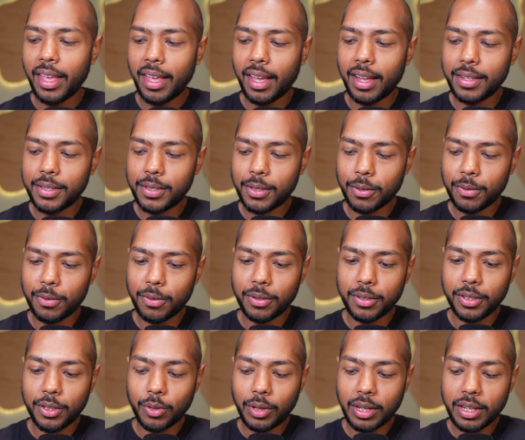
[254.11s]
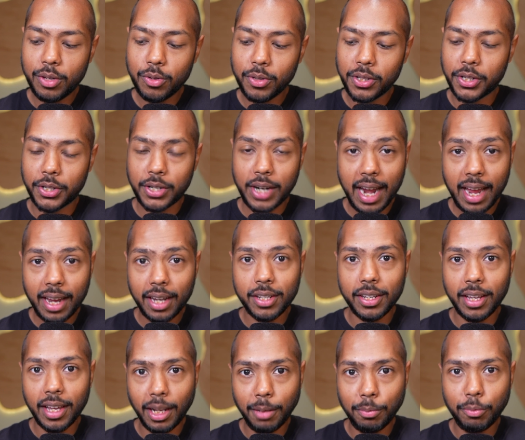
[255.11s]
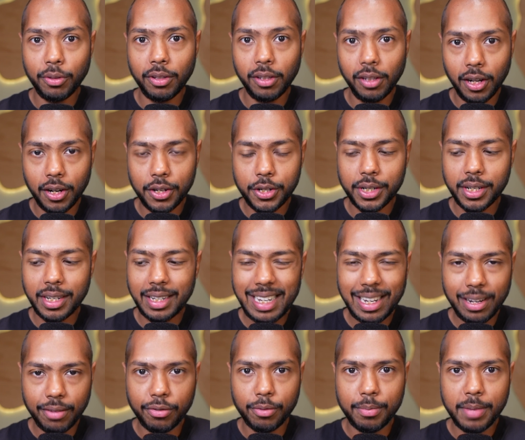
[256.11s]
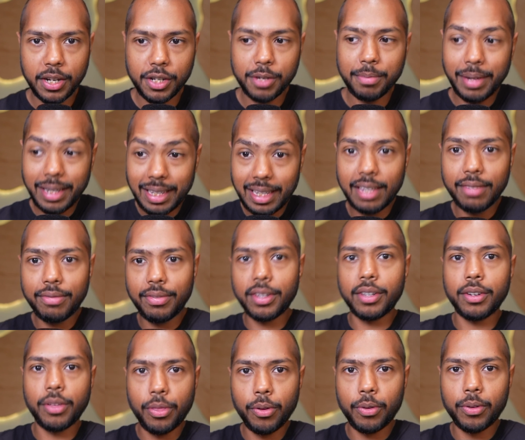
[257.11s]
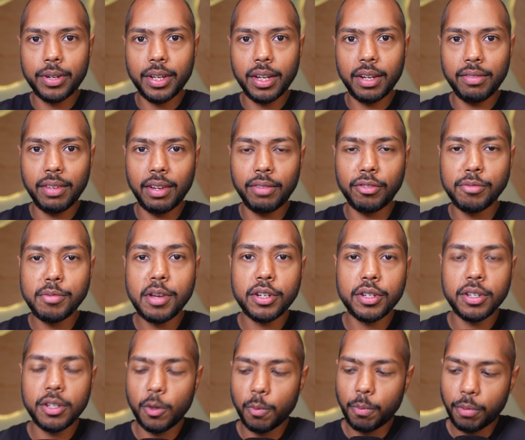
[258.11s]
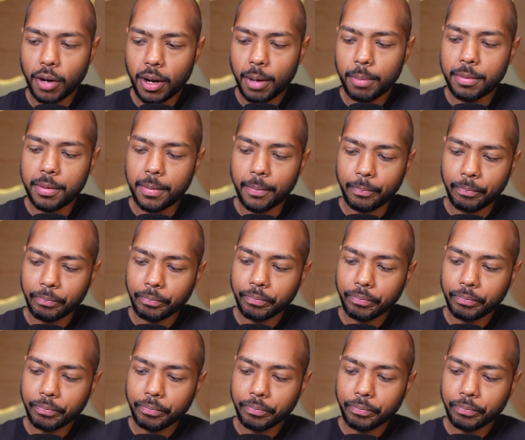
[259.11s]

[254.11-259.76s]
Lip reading: And so you can use RAG to help with logic and information by giving authoritative information in your prompt.